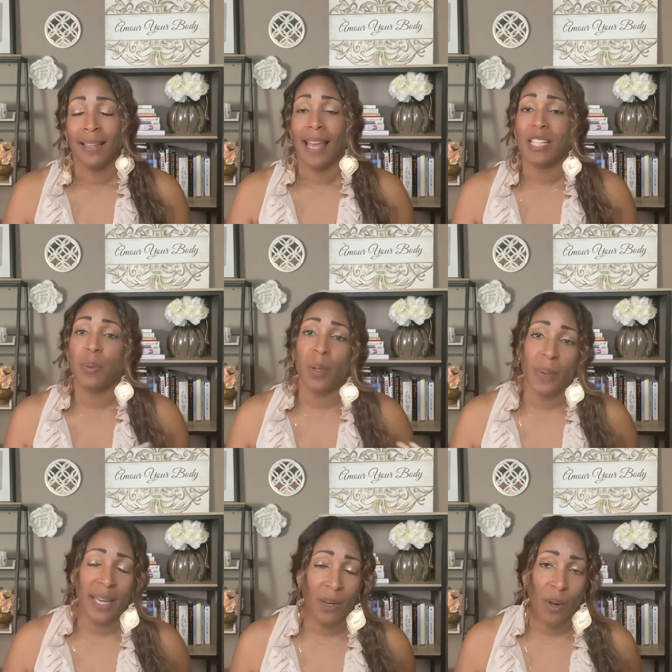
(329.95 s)
Last weekend
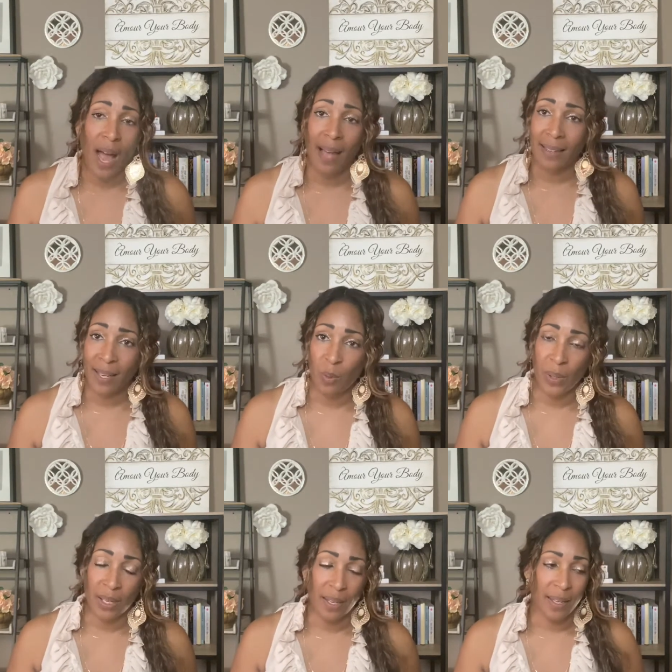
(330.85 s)
we had a holiday
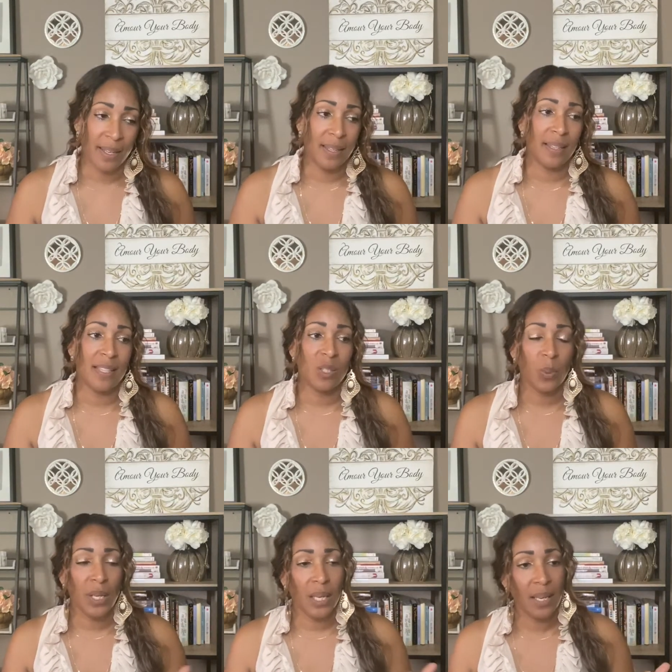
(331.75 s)
weekend. This
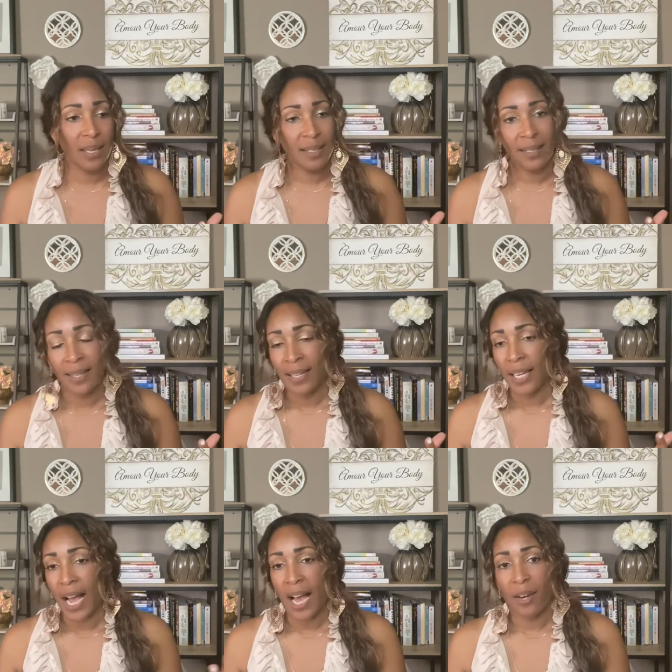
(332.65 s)
weekend,
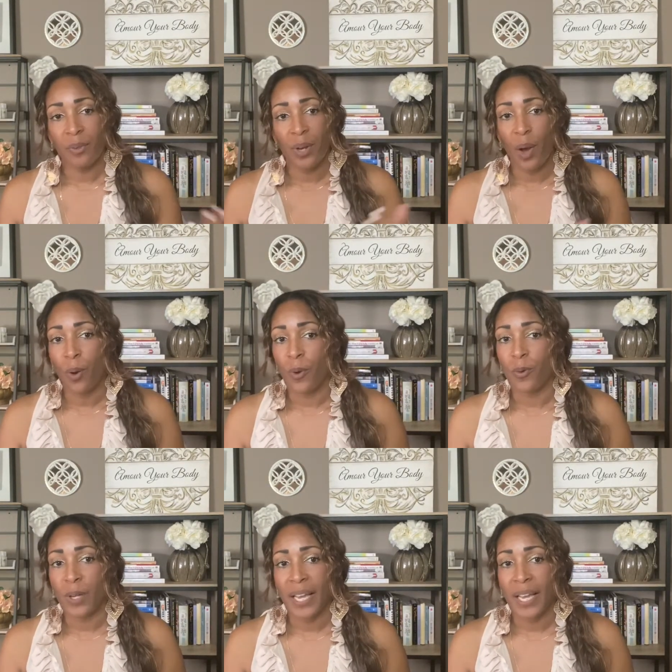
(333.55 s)
I don't know,